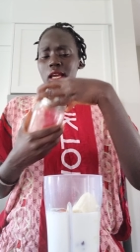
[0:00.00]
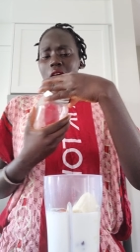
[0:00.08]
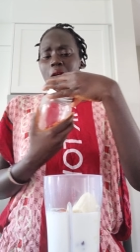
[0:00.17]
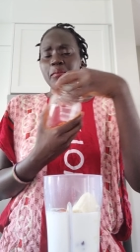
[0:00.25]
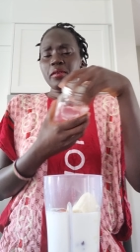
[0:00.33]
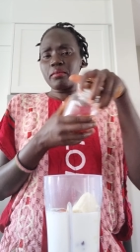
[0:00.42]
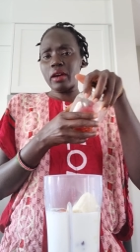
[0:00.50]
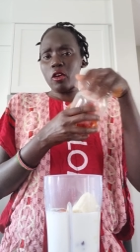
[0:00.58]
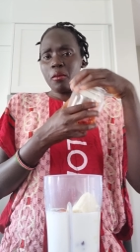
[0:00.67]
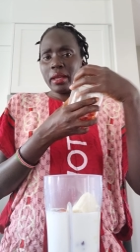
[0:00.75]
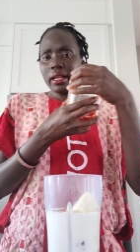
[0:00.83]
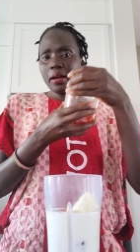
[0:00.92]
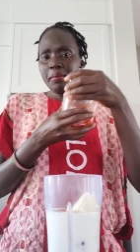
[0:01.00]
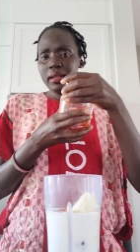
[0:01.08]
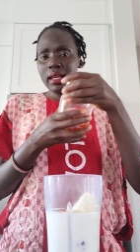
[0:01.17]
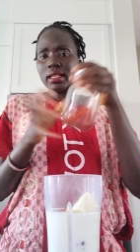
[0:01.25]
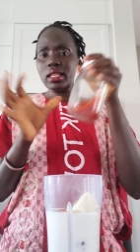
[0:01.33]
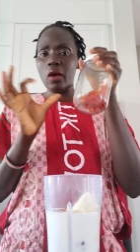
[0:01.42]
I put my omega
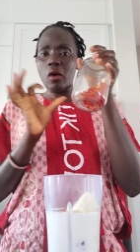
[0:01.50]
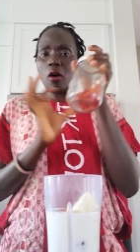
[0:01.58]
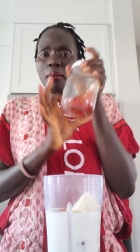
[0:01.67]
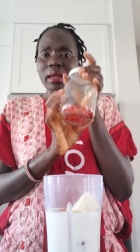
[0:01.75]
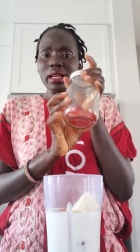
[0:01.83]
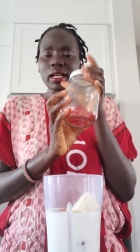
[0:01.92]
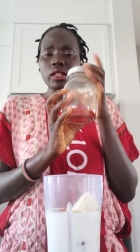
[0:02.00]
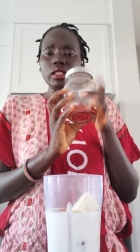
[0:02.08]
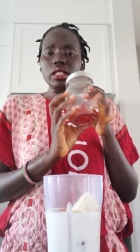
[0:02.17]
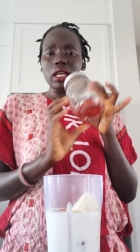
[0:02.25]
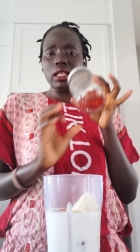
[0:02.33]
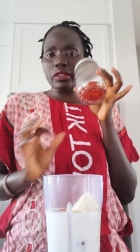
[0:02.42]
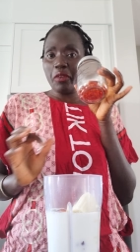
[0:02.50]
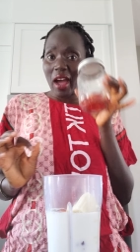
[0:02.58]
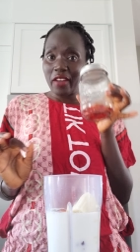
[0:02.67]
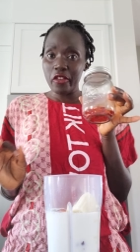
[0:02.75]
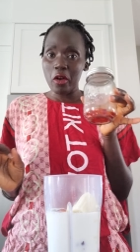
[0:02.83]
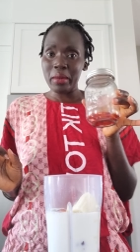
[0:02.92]
blend. Our omega contains
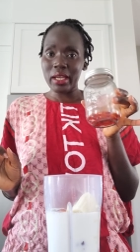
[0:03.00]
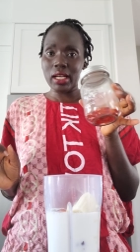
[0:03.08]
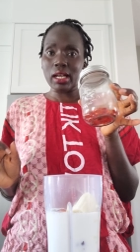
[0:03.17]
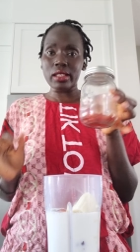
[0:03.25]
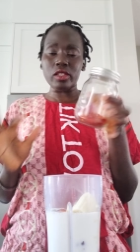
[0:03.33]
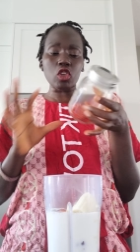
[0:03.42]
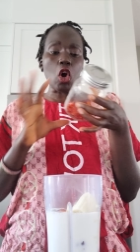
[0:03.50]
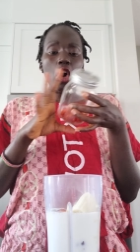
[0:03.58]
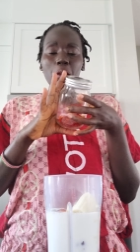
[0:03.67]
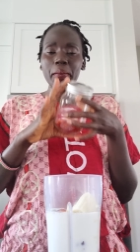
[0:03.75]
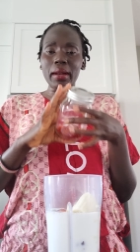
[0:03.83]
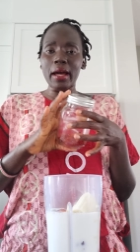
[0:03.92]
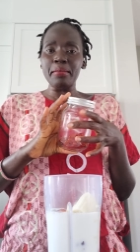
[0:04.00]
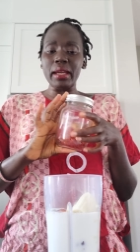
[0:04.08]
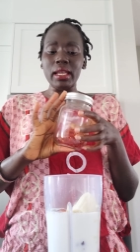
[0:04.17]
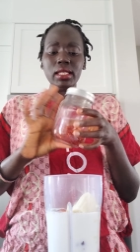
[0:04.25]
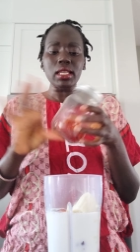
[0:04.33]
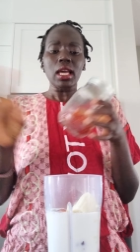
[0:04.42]
five omegas. It's all
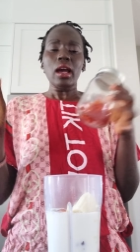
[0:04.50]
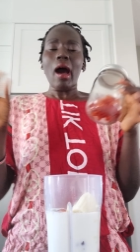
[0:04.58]
plant-based.